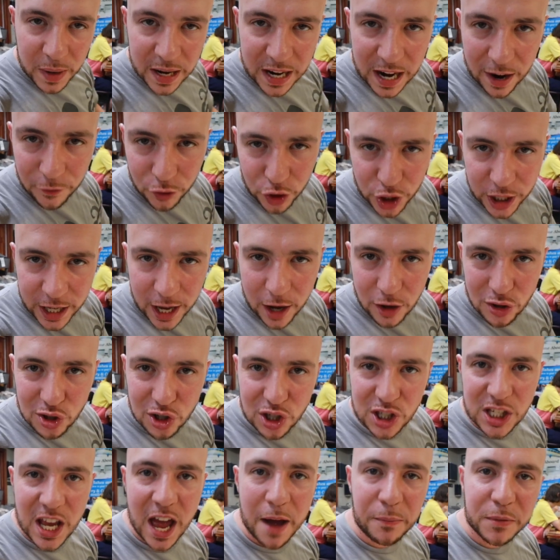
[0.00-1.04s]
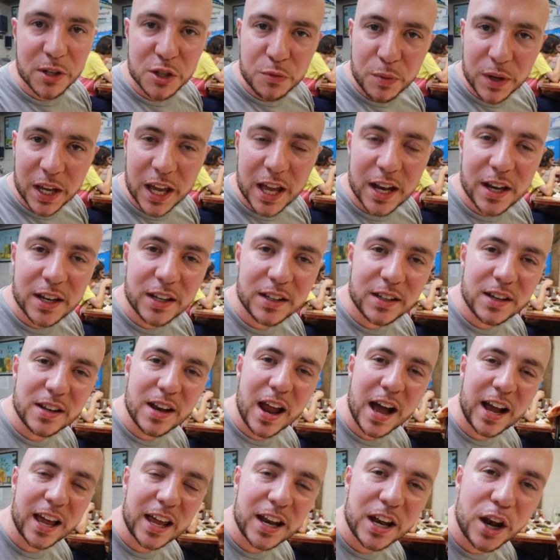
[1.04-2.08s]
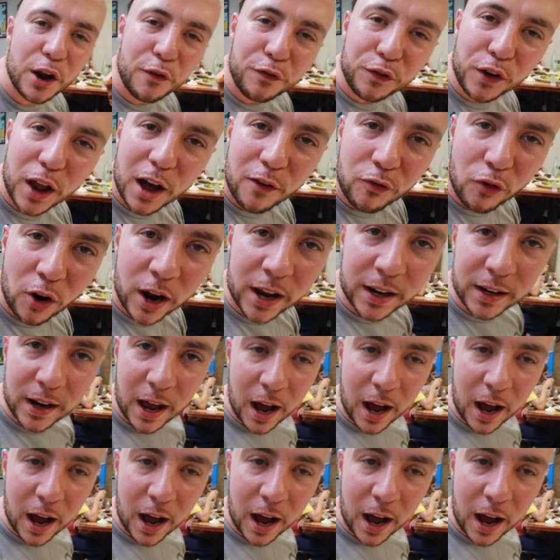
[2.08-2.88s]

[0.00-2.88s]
Everything else, the salmon's been not getting enough love right